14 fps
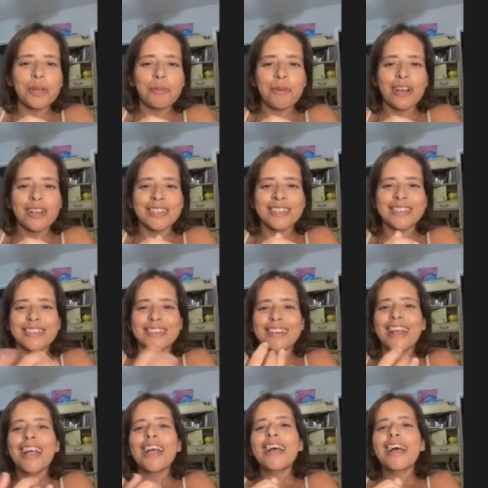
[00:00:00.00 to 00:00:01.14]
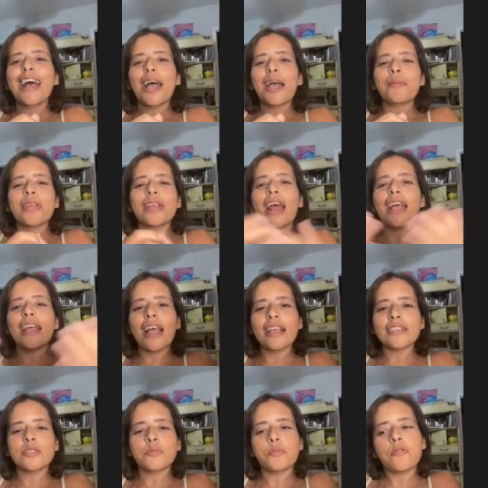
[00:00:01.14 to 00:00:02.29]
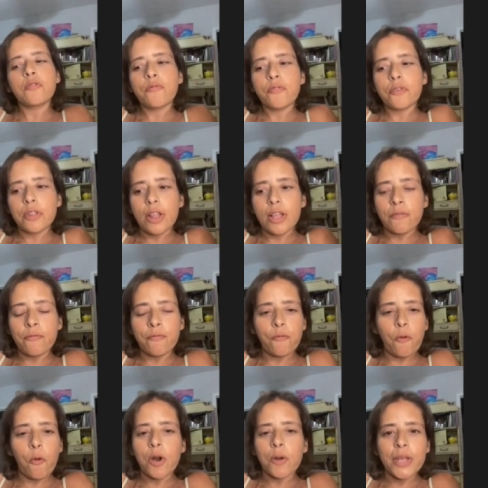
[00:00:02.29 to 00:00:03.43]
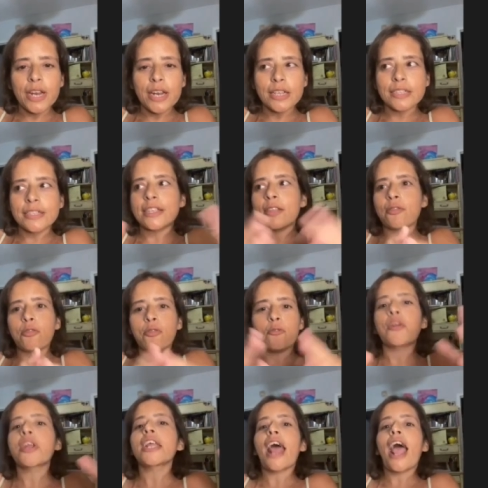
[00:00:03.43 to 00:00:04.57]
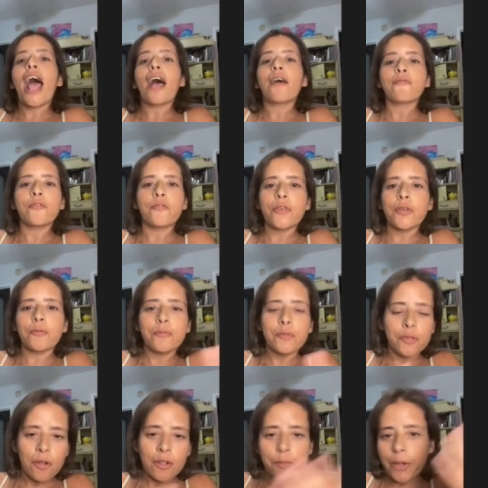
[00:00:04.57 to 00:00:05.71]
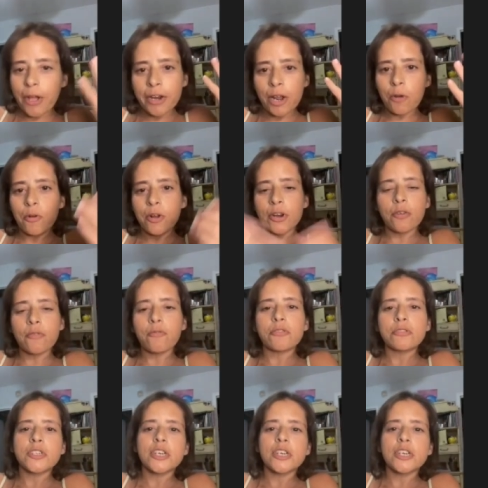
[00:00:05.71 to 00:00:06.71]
pretty much i mean i i spoke for like four minutes and three and a half of it was all about how wonderful